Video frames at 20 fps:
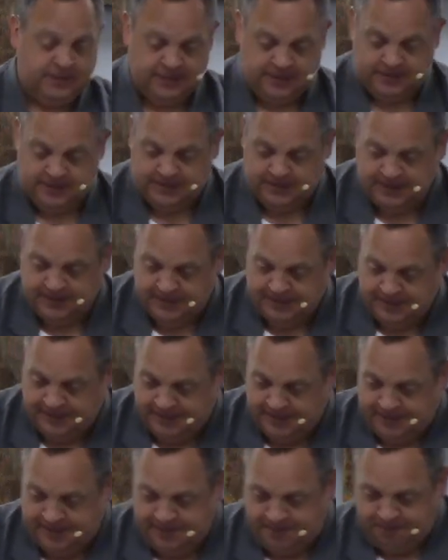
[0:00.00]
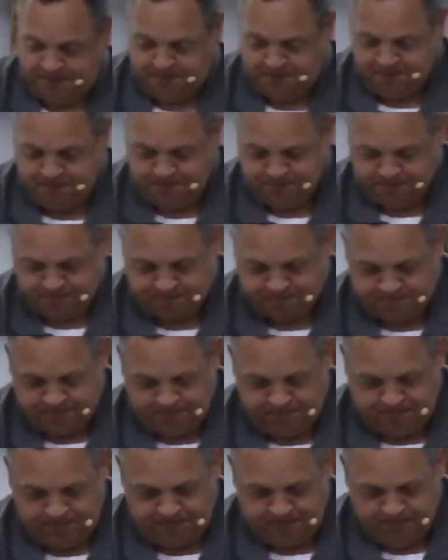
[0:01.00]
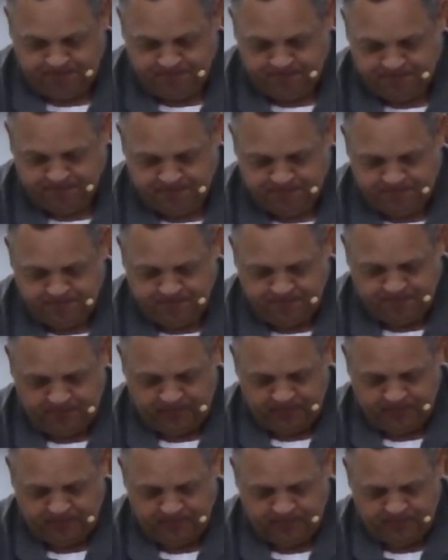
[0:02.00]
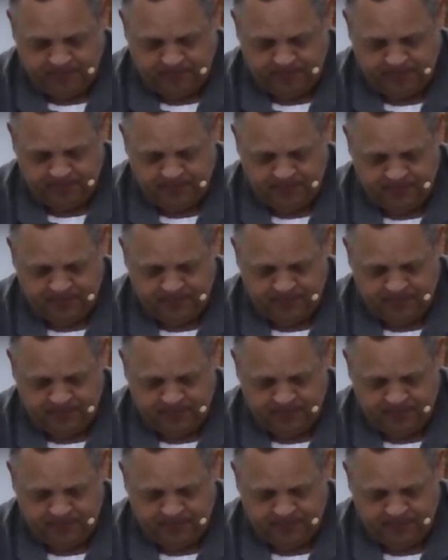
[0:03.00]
[no speech]